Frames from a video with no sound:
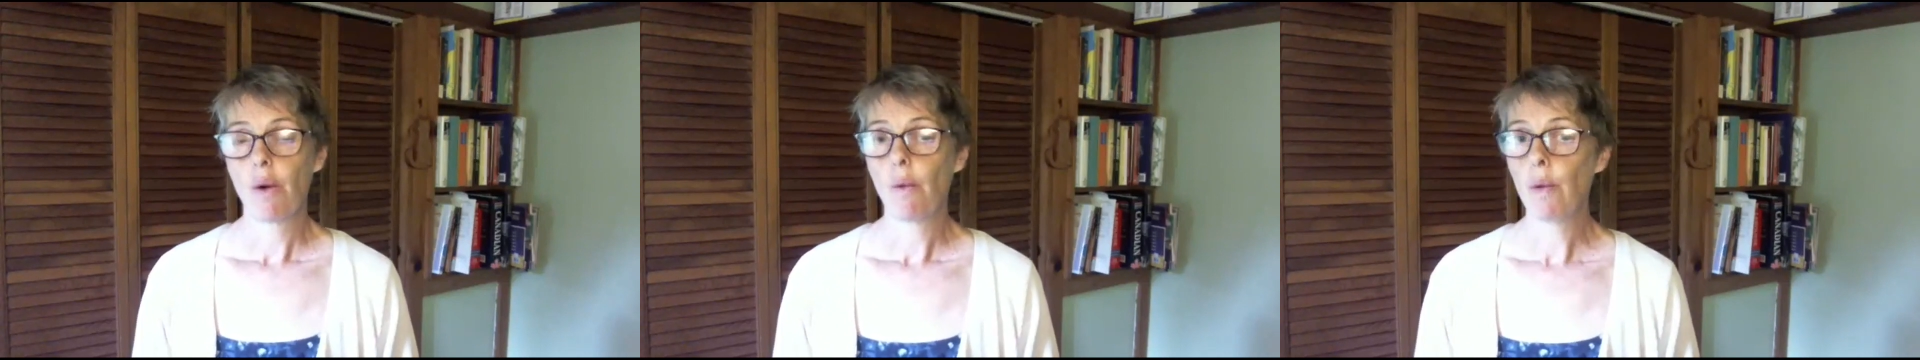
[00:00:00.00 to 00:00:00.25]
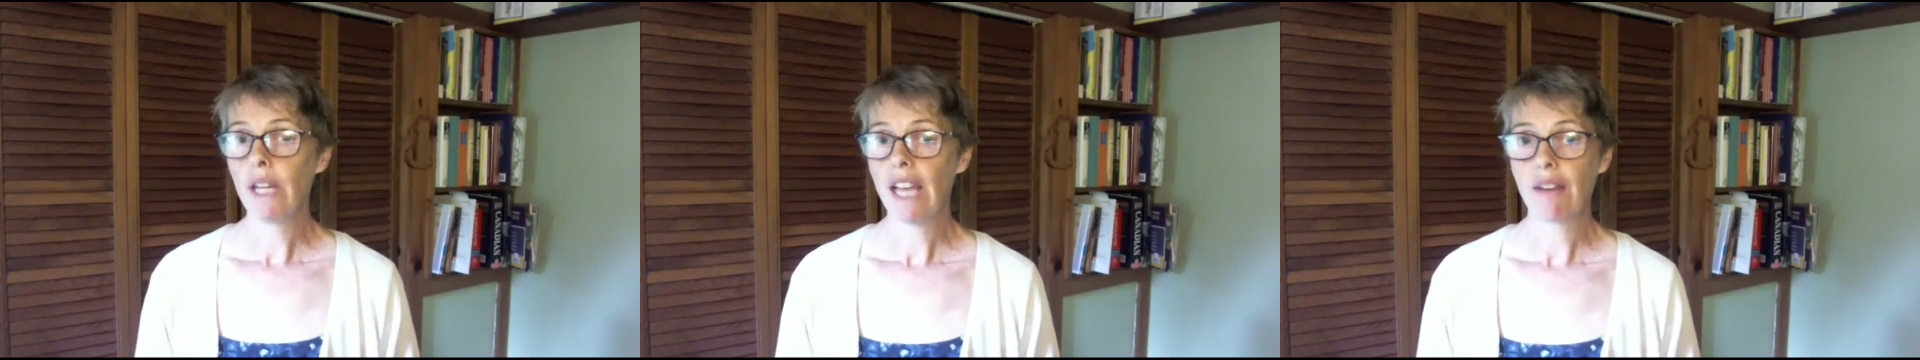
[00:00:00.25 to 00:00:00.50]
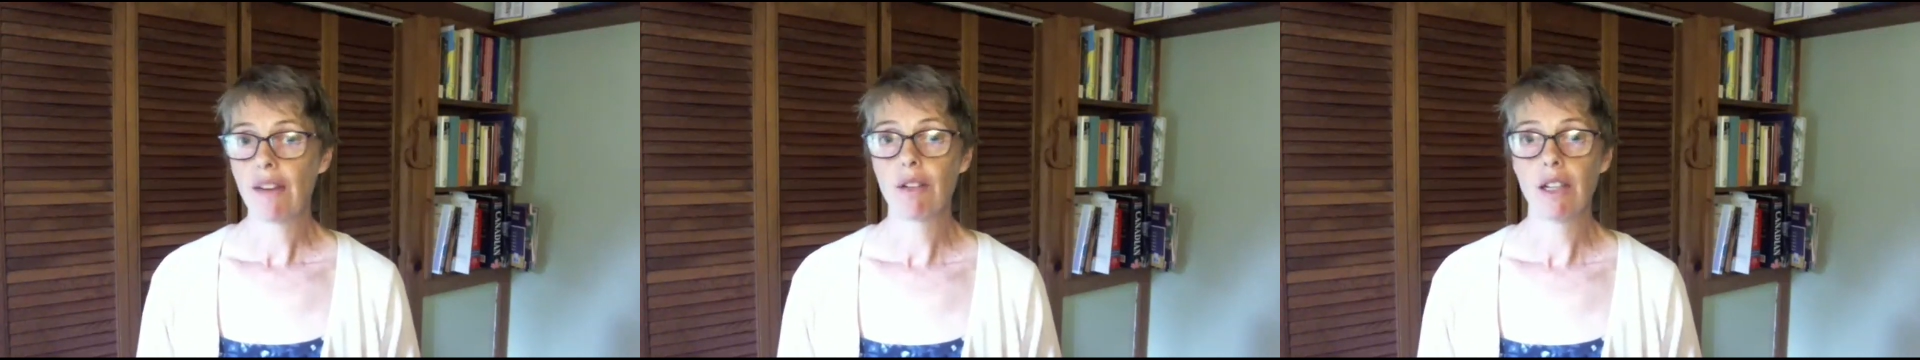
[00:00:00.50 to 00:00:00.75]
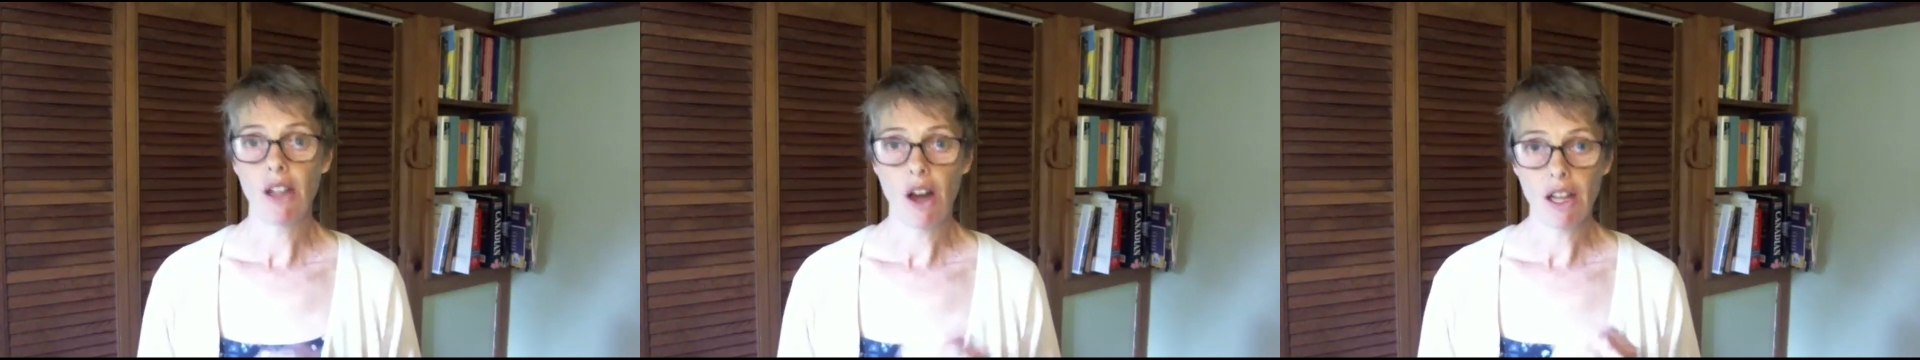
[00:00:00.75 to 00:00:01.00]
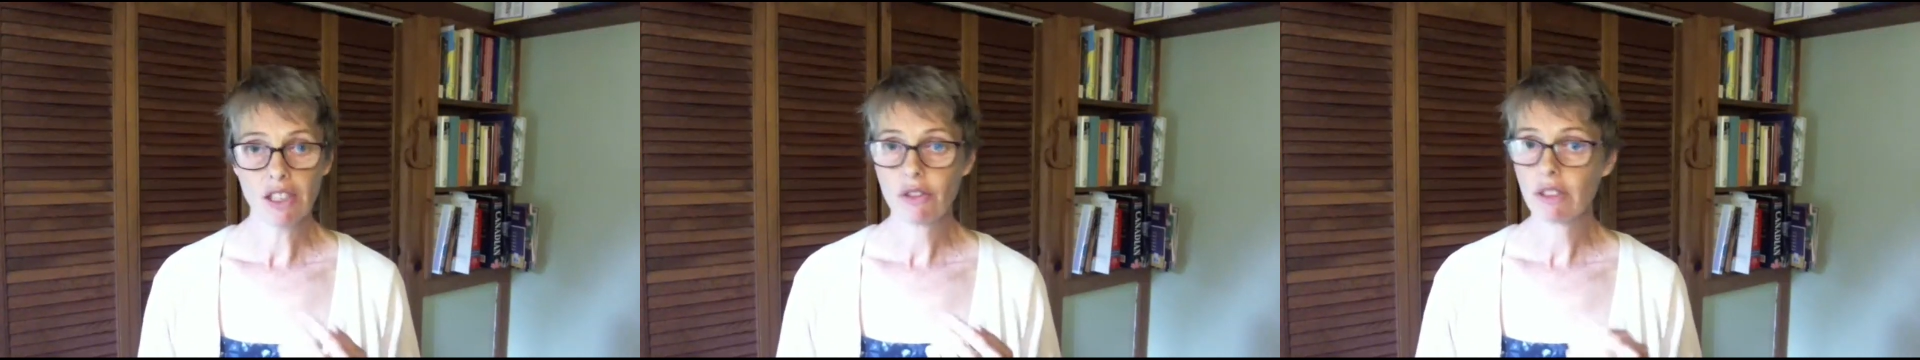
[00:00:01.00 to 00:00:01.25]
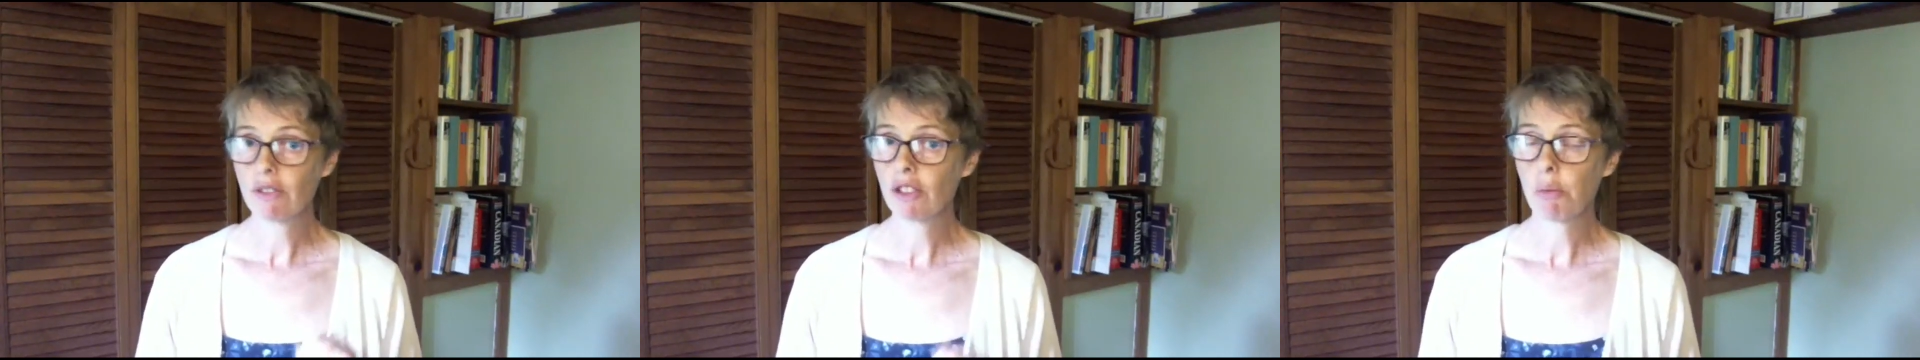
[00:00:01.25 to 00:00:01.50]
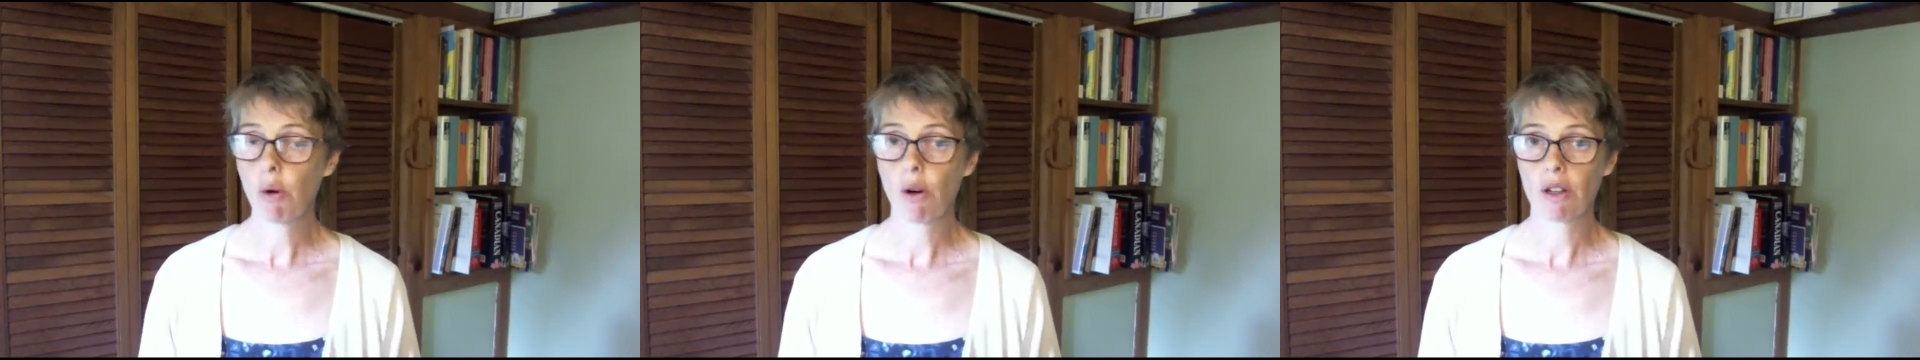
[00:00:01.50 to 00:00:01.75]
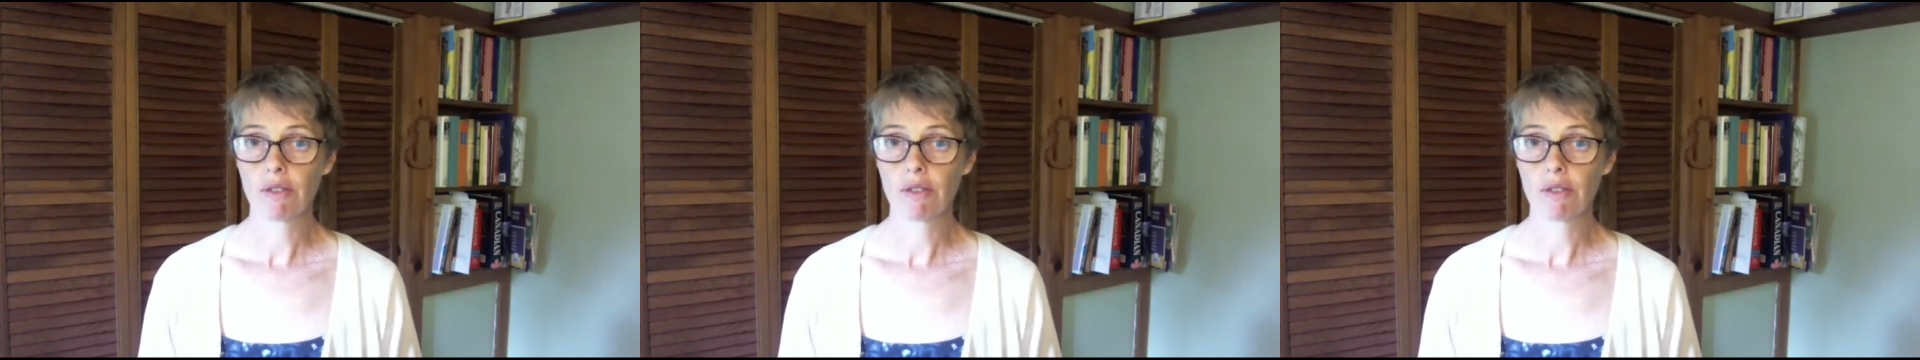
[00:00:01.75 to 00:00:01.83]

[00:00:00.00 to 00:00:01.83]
We have lots of support